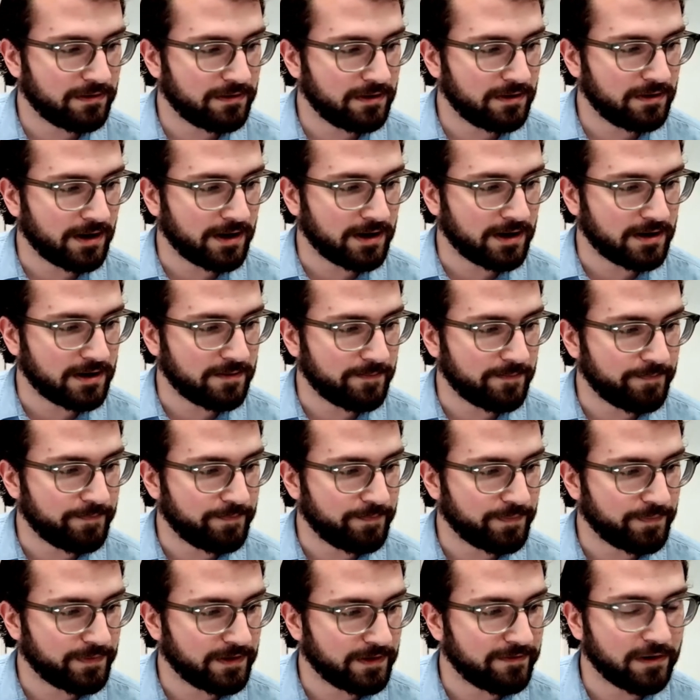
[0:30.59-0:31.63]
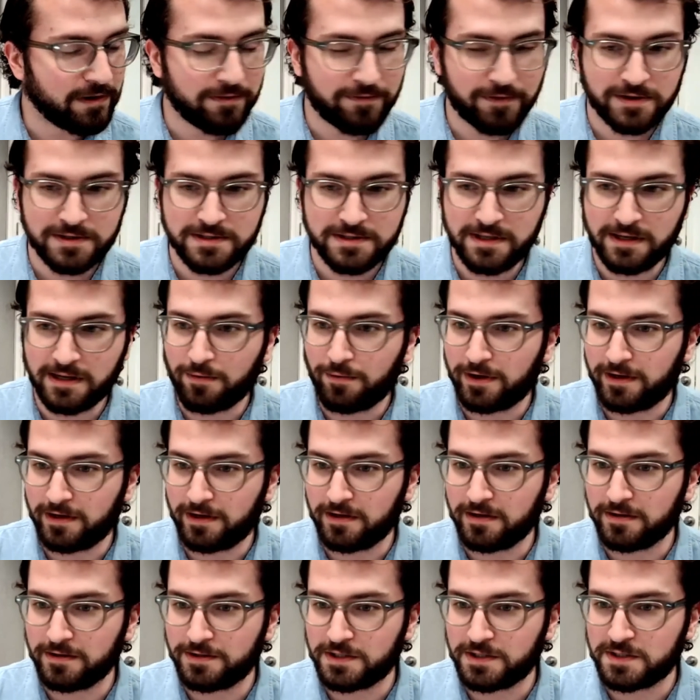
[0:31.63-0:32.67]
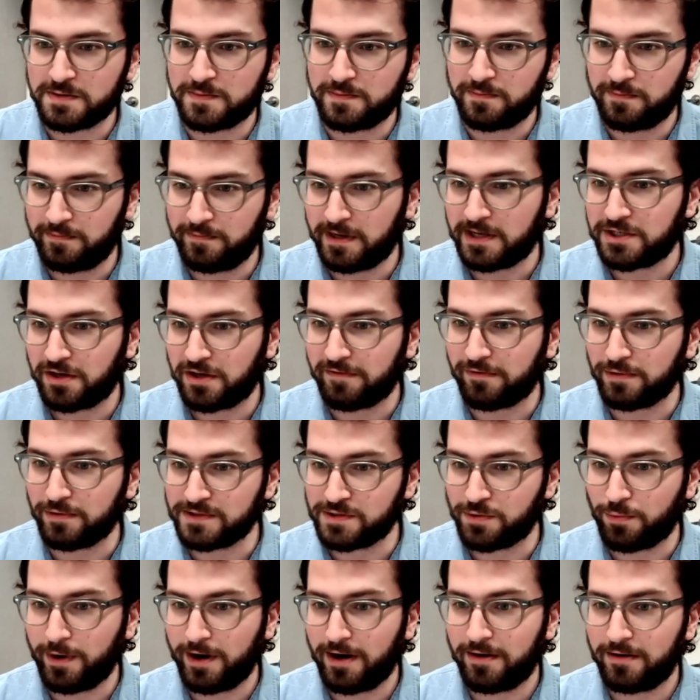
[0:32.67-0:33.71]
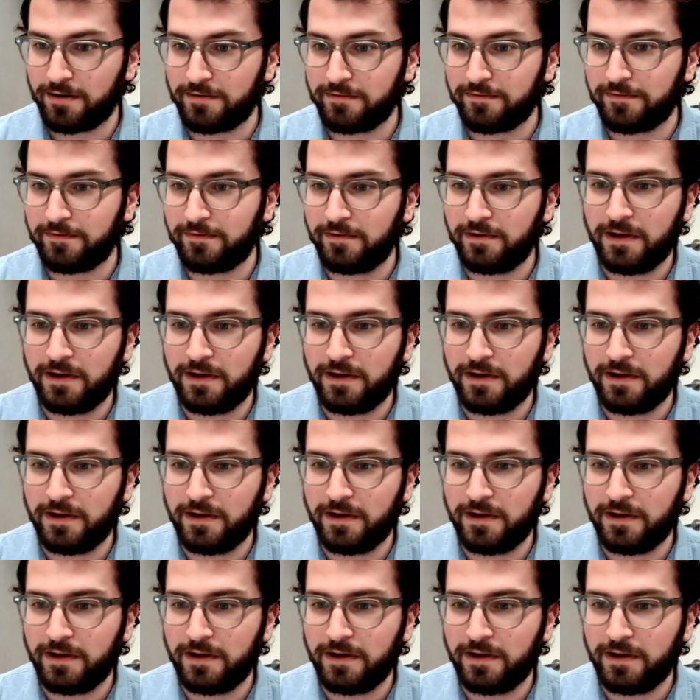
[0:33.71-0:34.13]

the very first thing I want to just make sure everyone's aware of